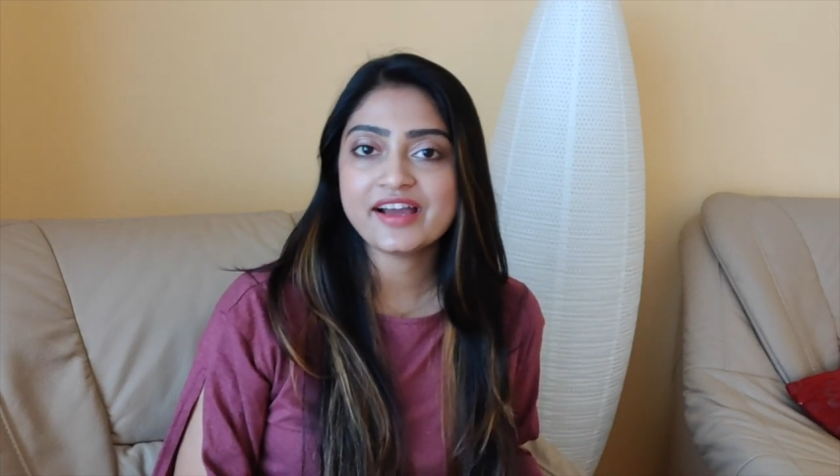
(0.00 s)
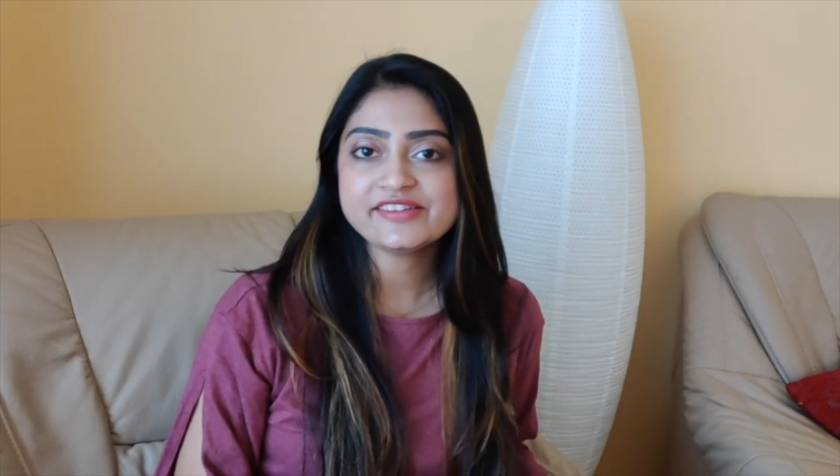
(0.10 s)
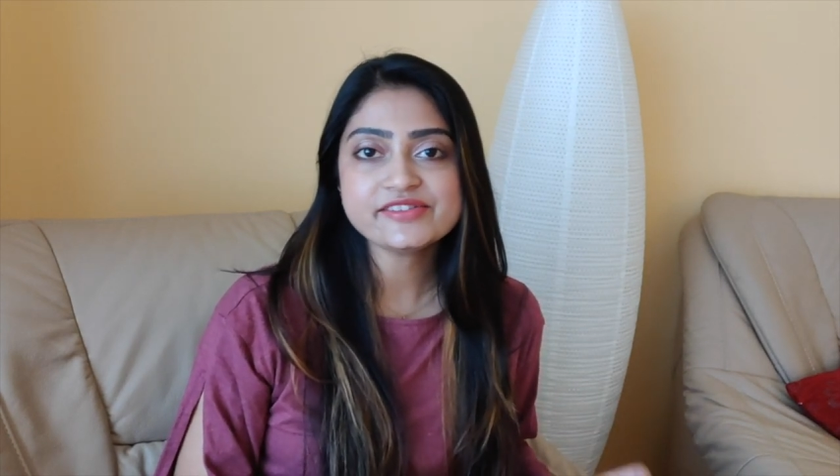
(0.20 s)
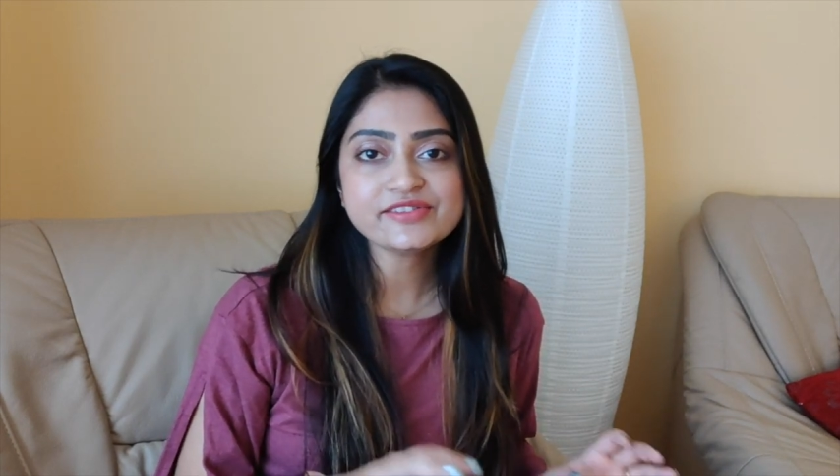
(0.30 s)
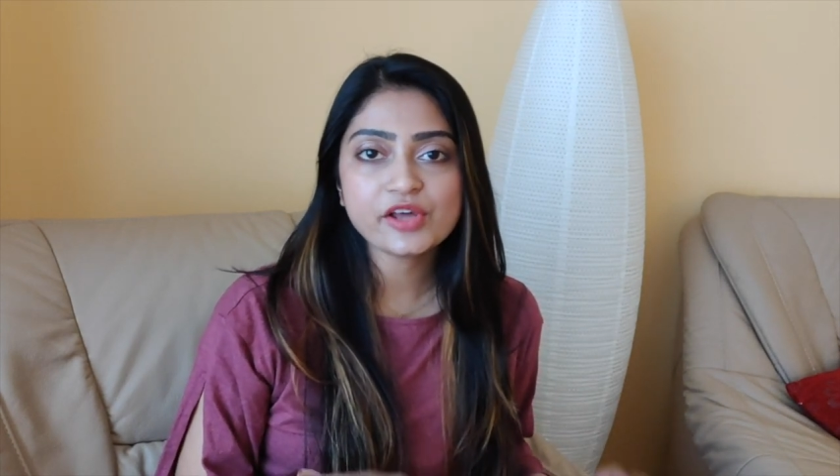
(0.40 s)

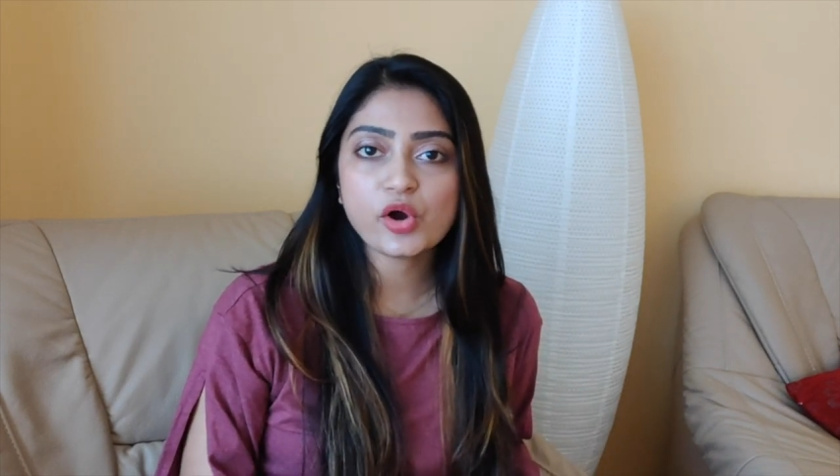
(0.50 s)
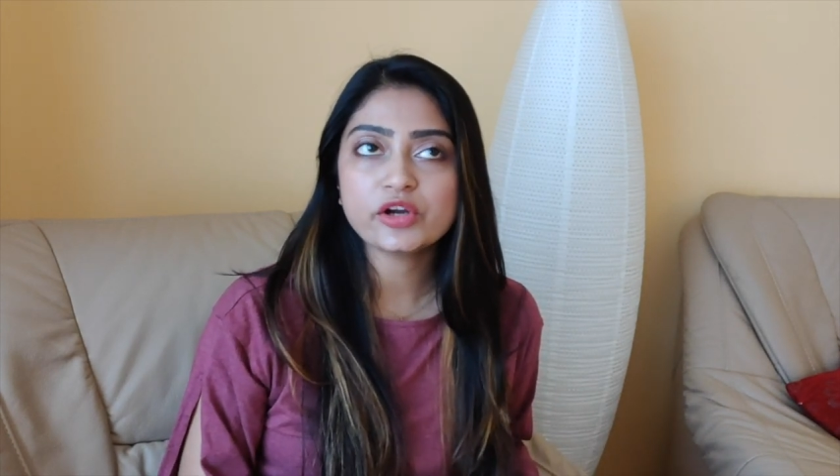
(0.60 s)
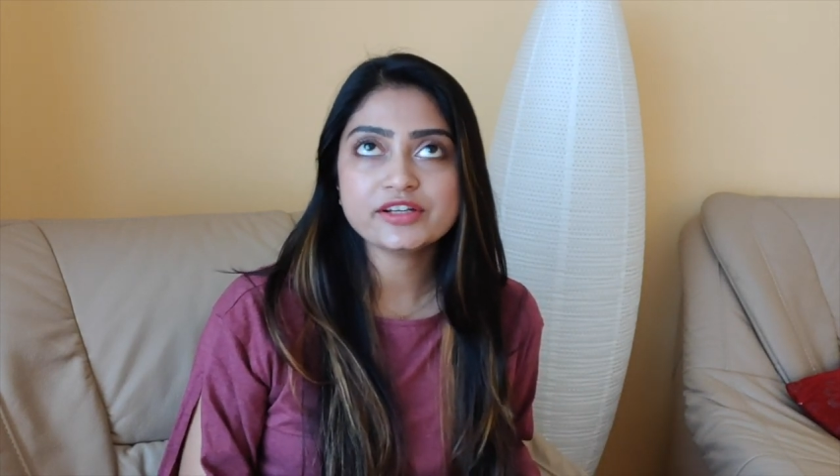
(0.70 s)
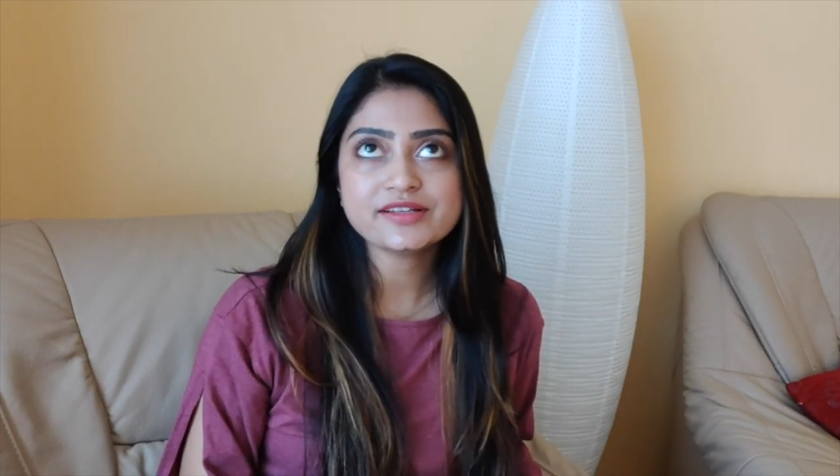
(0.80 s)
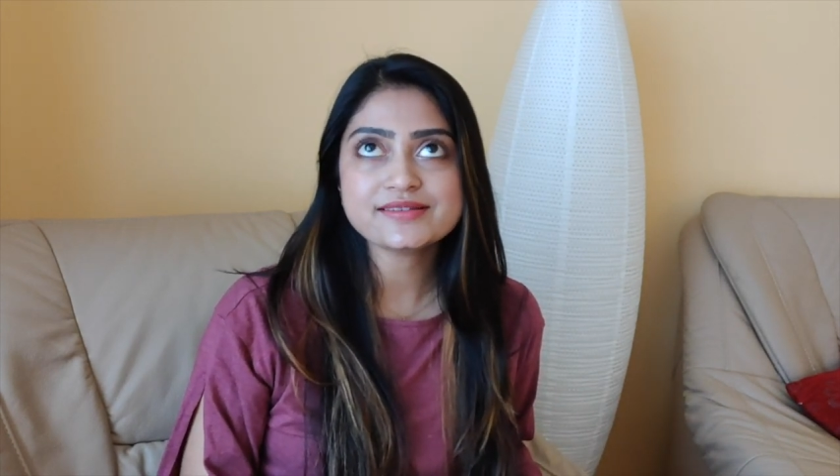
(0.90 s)
I just
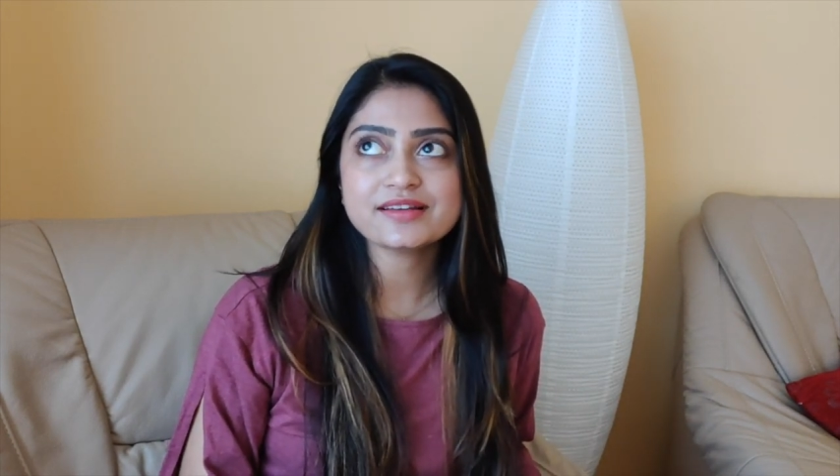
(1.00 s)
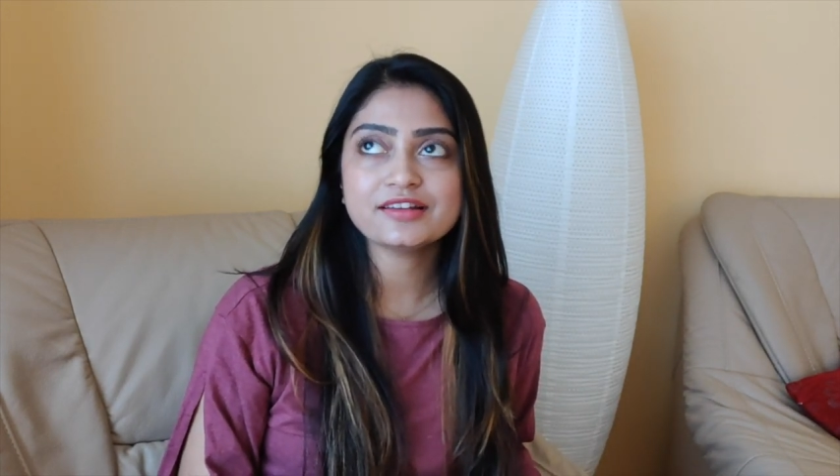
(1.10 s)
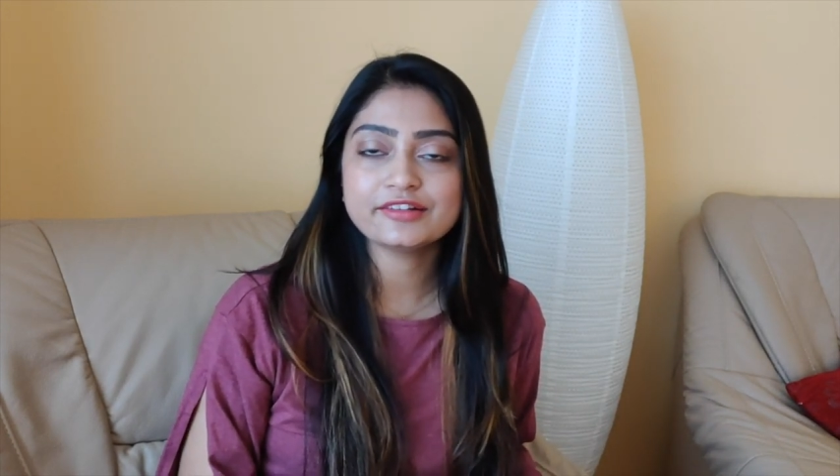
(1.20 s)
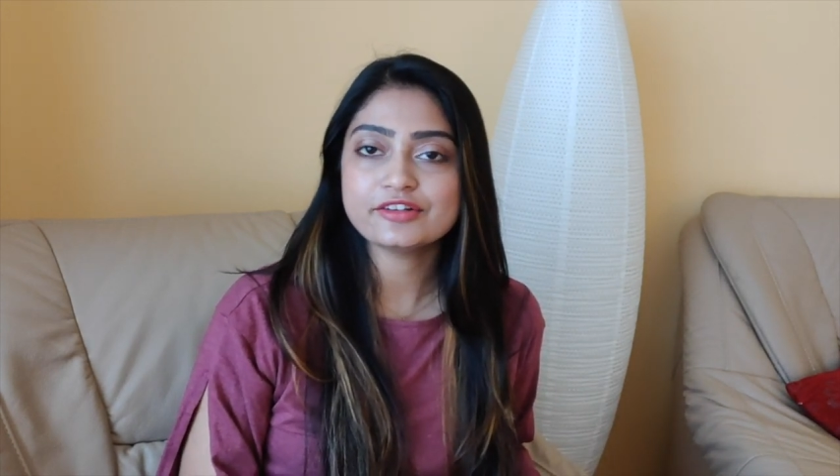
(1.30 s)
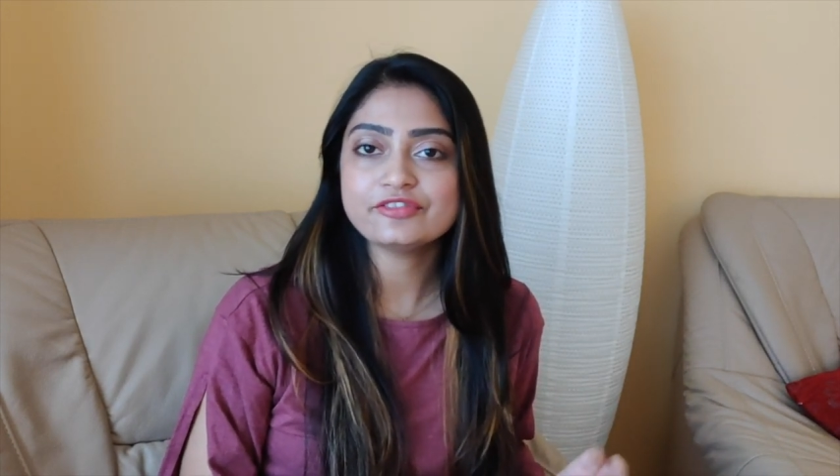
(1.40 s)
thought it is
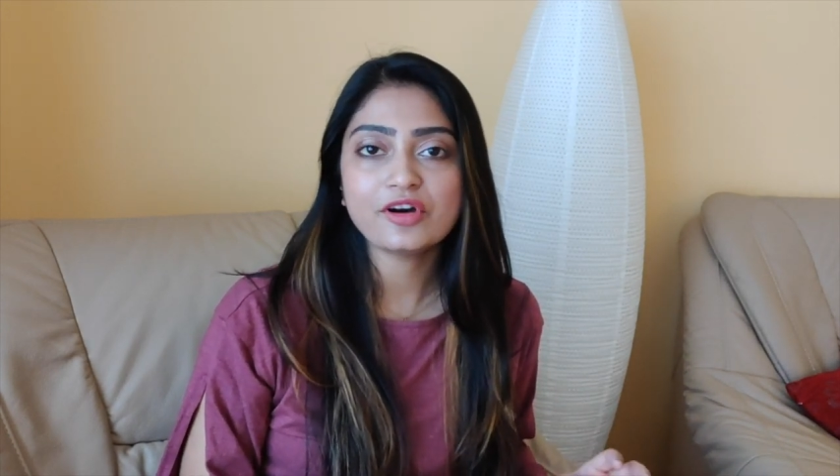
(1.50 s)
another